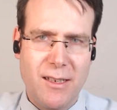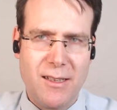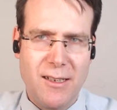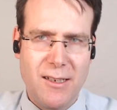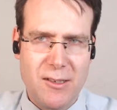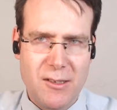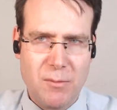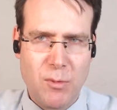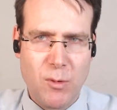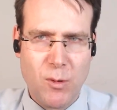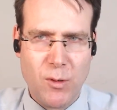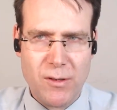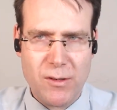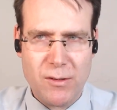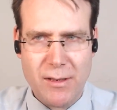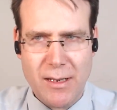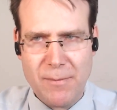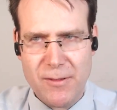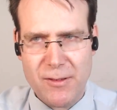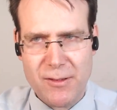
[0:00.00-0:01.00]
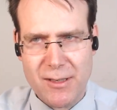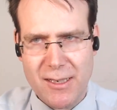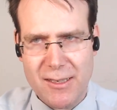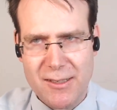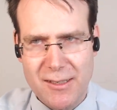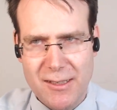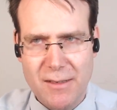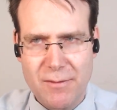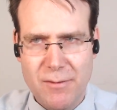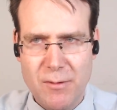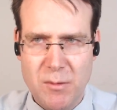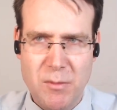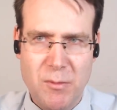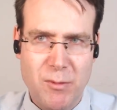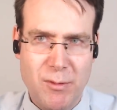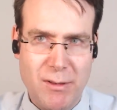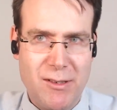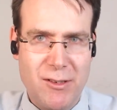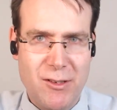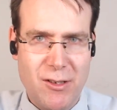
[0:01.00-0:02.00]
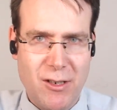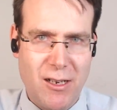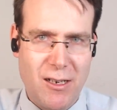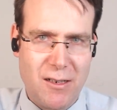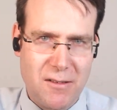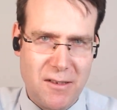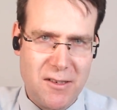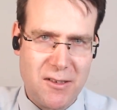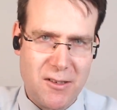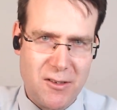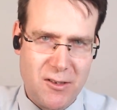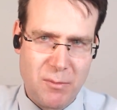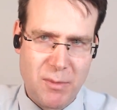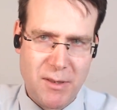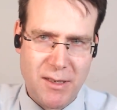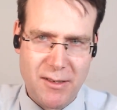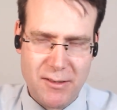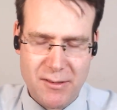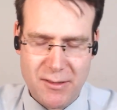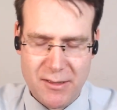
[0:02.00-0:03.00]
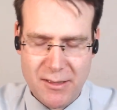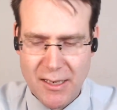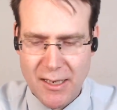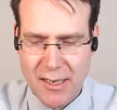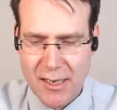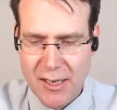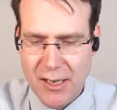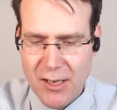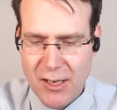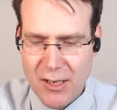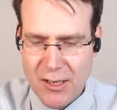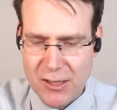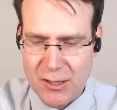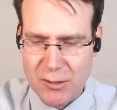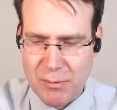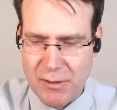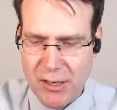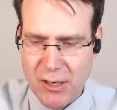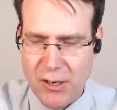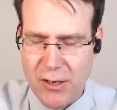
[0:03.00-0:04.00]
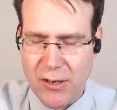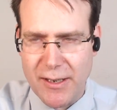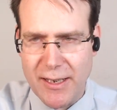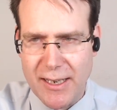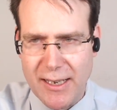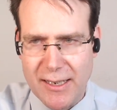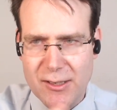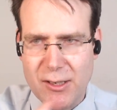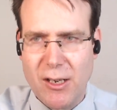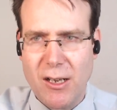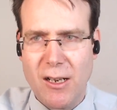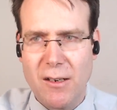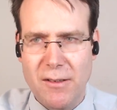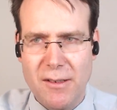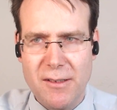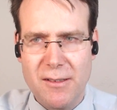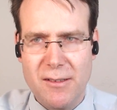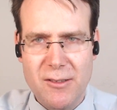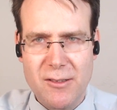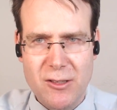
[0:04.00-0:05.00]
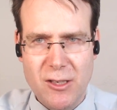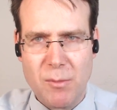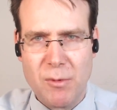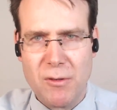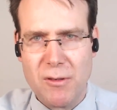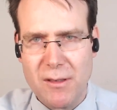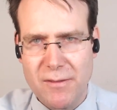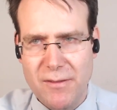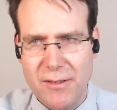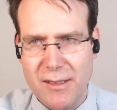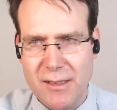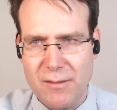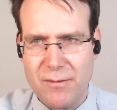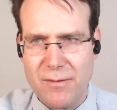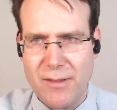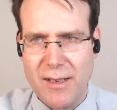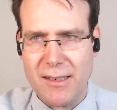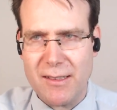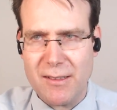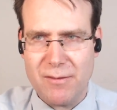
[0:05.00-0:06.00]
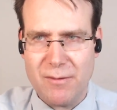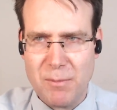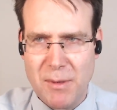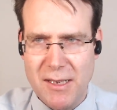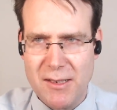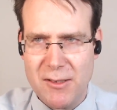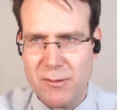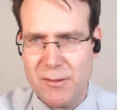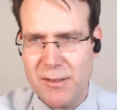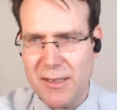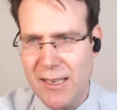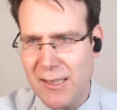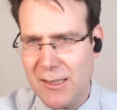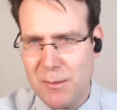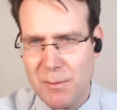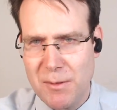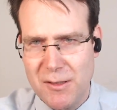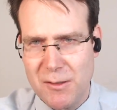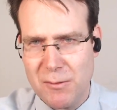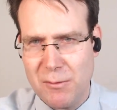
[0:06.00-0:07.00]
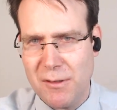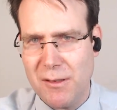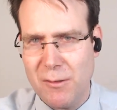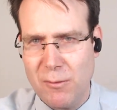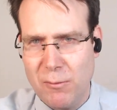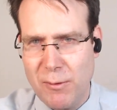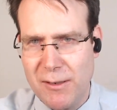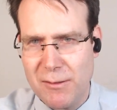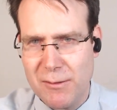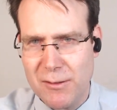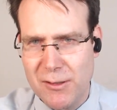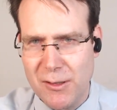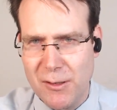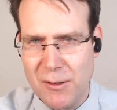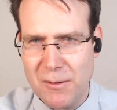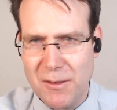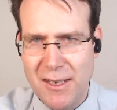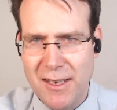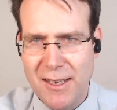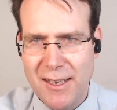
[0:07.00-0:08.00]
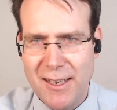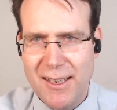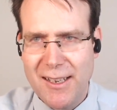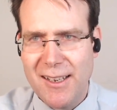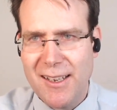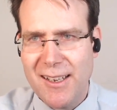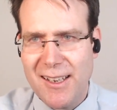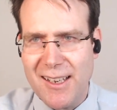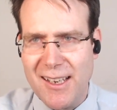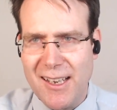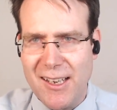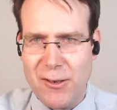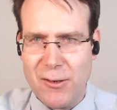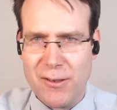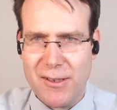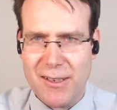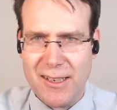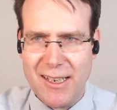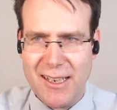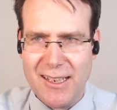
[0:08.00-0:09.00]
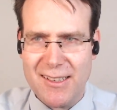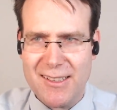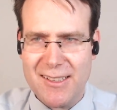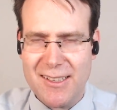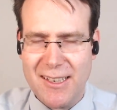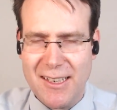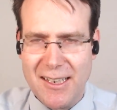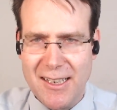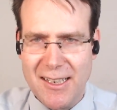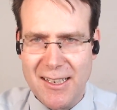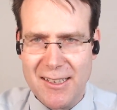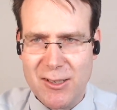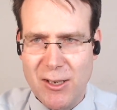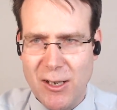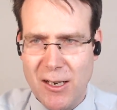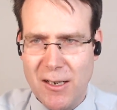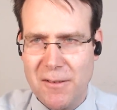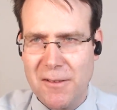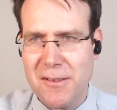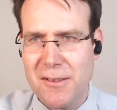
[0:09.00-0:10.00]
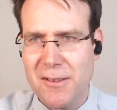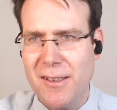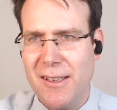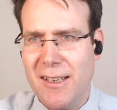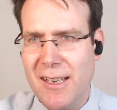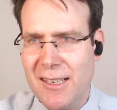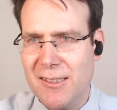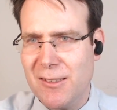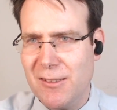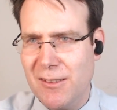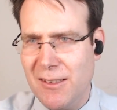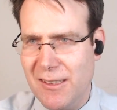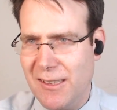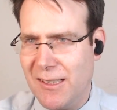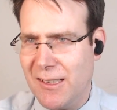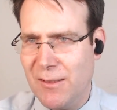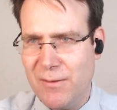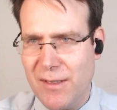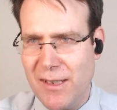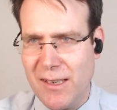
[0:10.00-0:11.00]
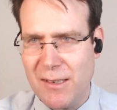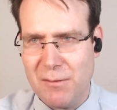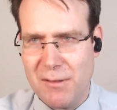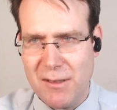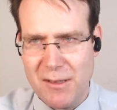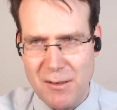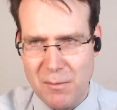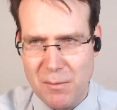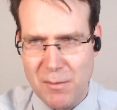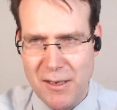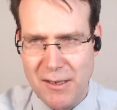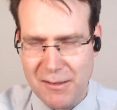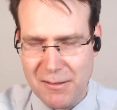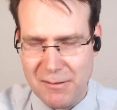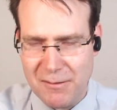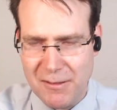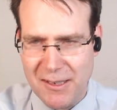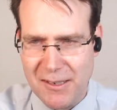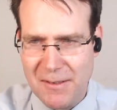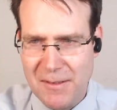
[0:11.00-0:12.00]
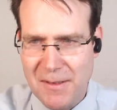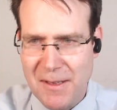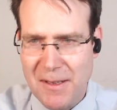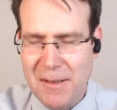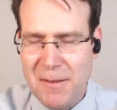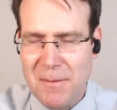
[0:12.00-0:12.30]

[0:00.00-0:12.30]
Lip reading: think that it's important to emphasize the difference between tolerance and dependence, because we know you can get tolerant to the soporific effect of benzodiazepines within a week or so, and you can get tolerant to the anxiolytic effect within a month, right?